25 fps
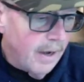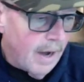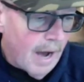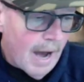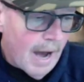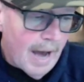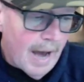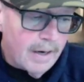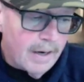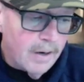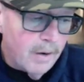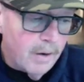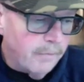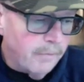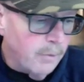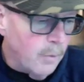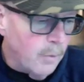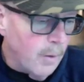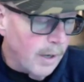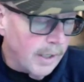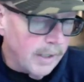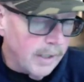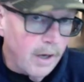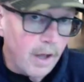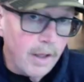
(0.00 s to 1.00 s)
I don't know if you
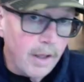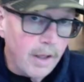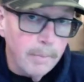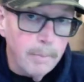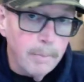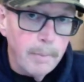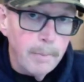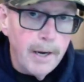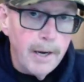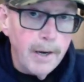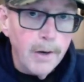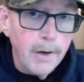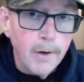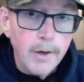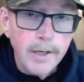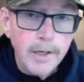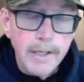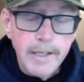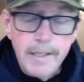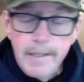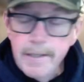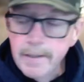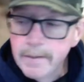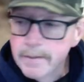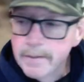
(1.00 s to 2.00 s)
want to call it
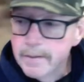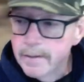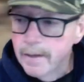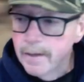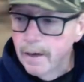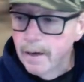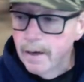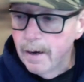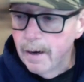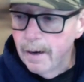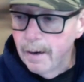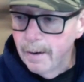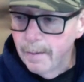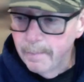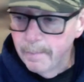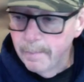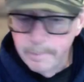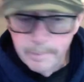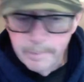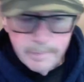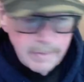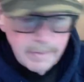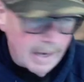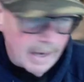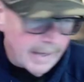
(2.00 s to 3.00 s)
parity.
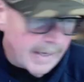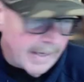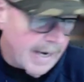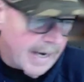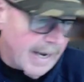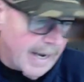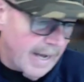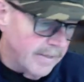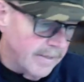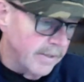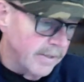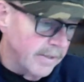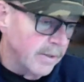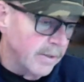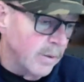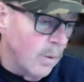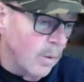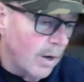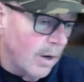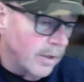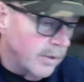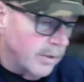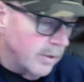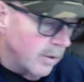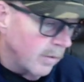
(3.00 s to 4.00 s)
Um, I got asked this
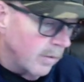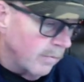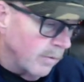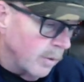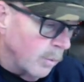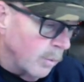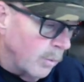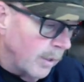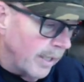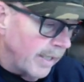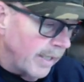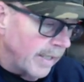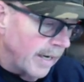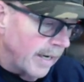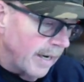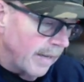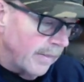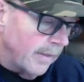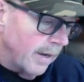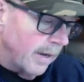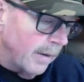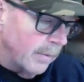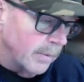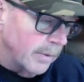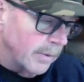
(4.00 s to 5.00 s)
question over the weekend. I
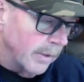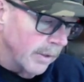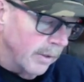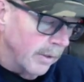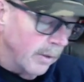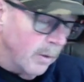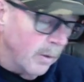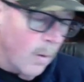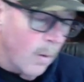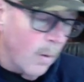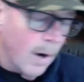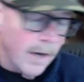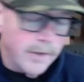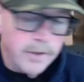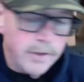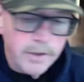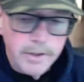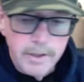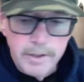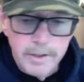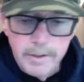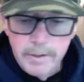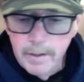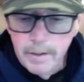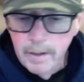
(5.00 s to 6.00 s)
thought it was a good
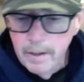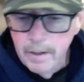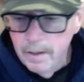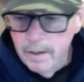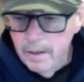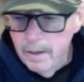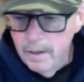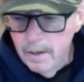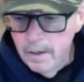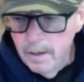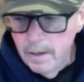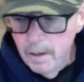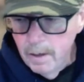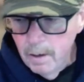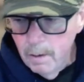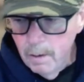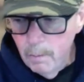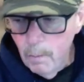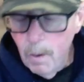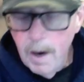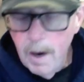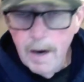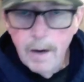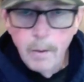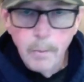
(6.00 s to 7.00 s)
question.
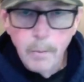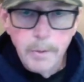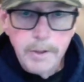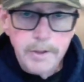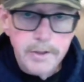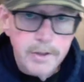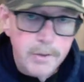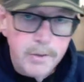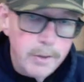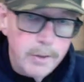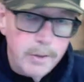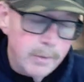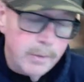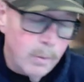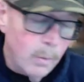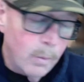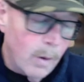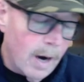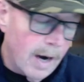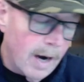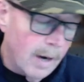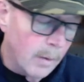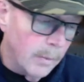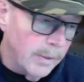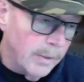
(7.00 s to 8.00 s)
Why are we seeing
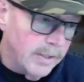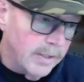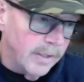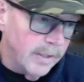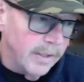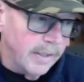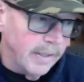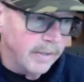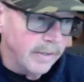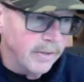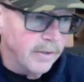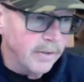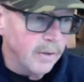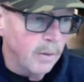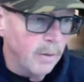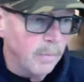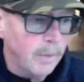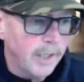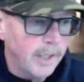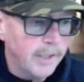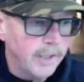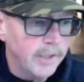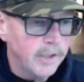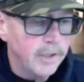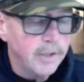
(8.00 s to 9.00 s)
Why are we seeing so
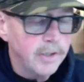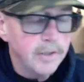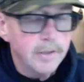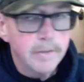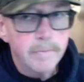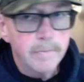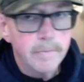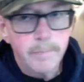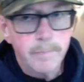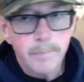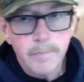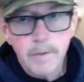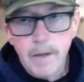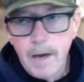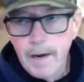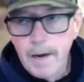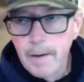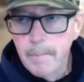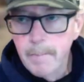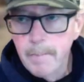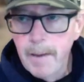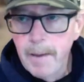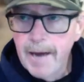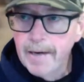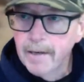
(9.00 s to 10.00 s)
much kind
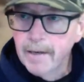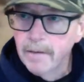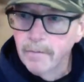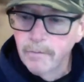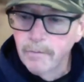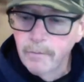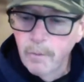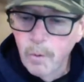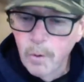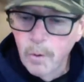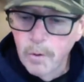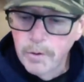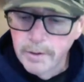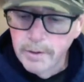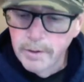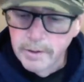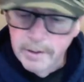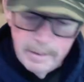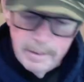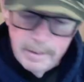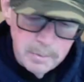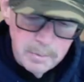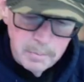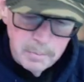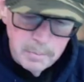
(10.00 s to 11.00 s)
of back and forth and
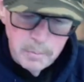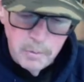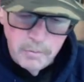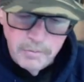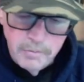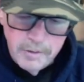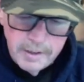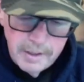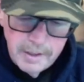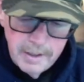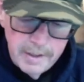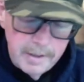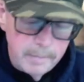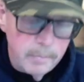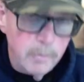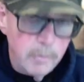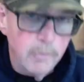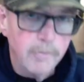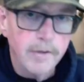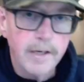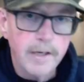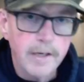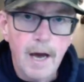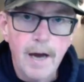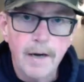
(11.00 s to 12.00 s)
teams moving in and
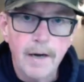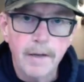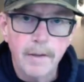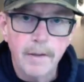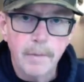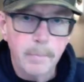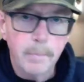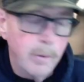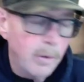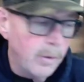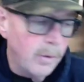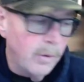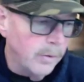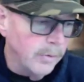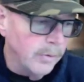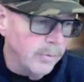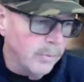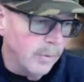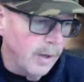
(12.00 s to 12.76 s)
moving out of the polls?